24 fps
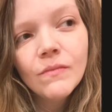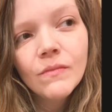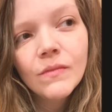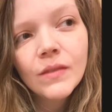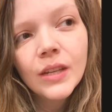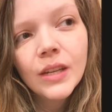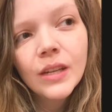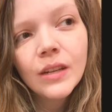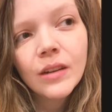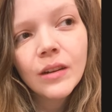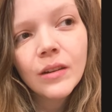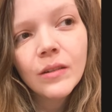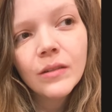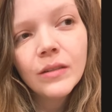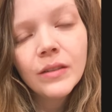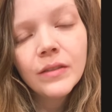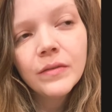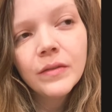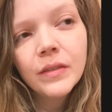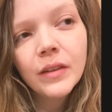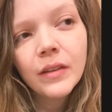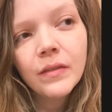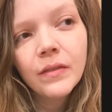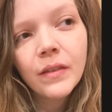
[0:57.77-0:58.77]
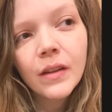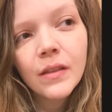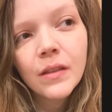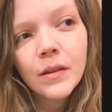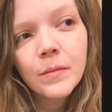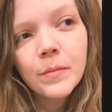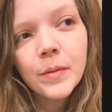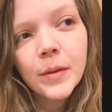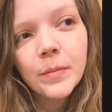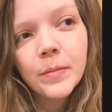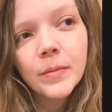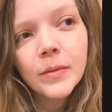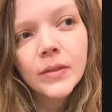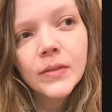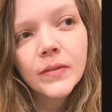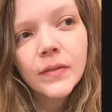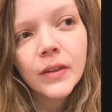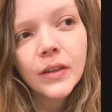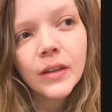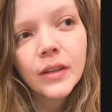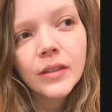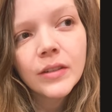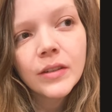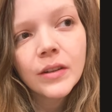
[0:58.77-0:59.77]
you know, if, if other people's
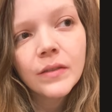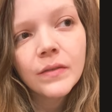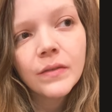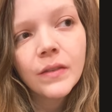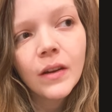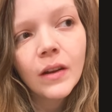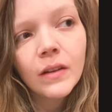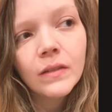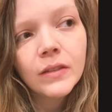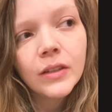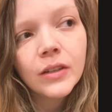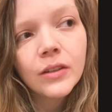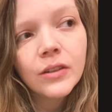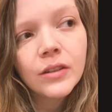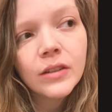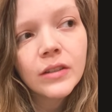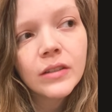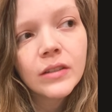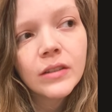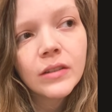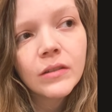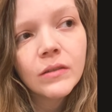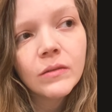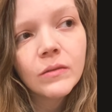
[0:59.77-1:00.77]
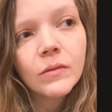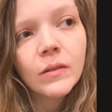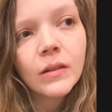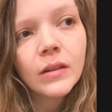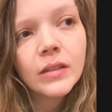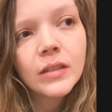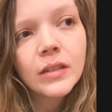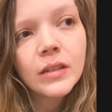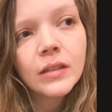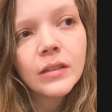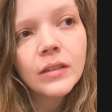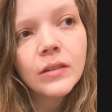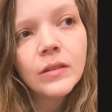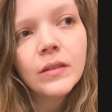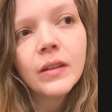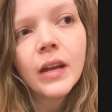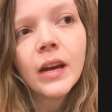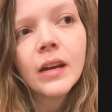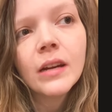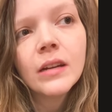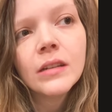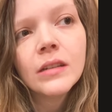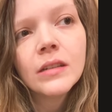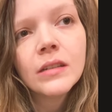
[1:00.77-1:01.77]
feelings are involved, you just don't want to do
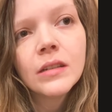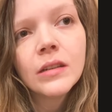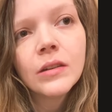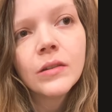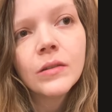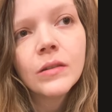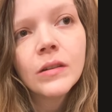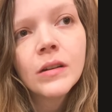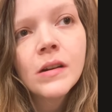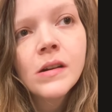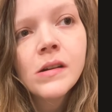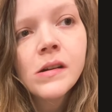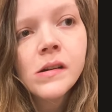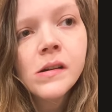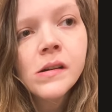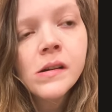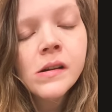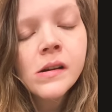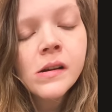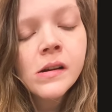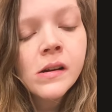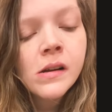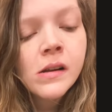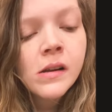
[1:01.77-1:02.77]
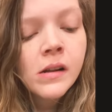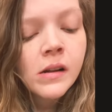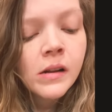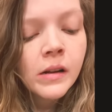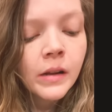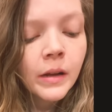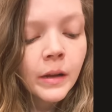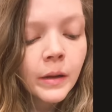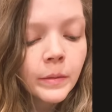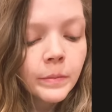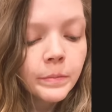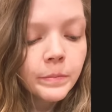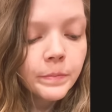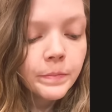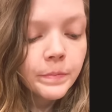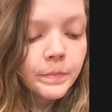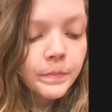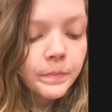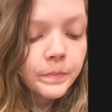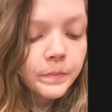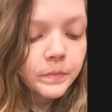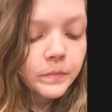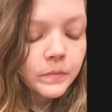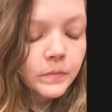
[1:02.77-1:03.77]
that. And so, um,